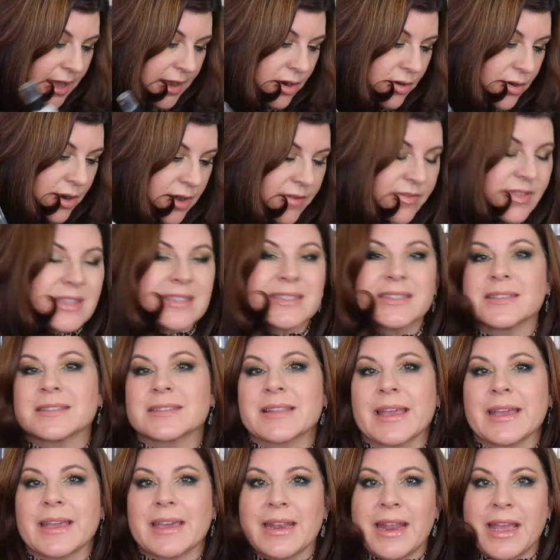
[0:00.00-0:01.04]
I don't know if this is
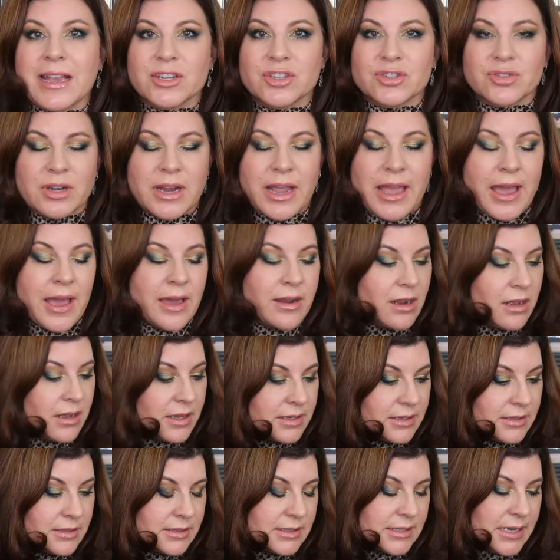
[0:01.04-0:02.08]
like an extra
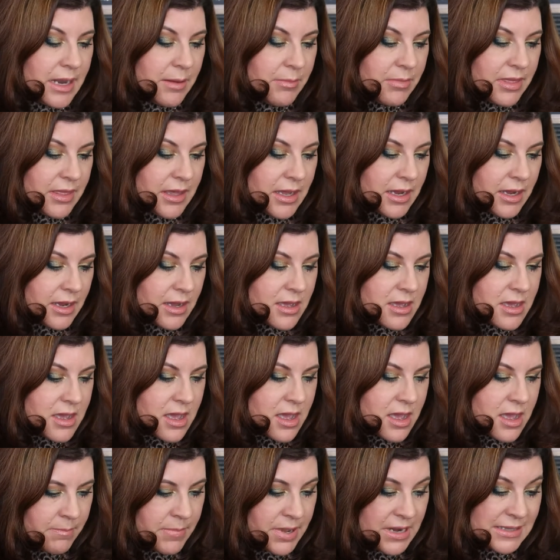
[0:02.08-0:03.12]
add-on type thing,
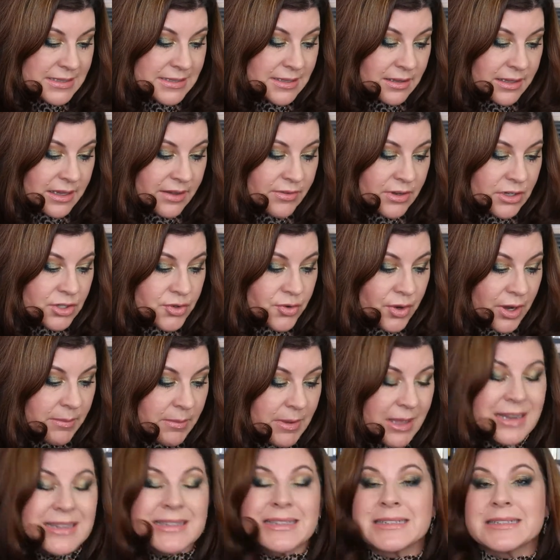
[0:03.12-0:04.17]
but it's a leave-in
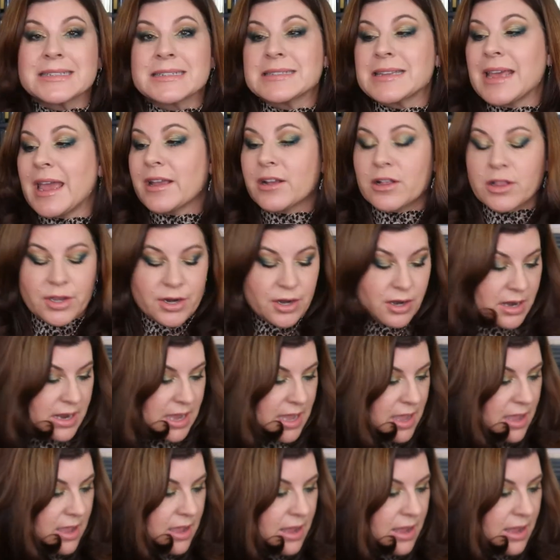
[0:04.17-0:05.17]
treatment. It's a detangler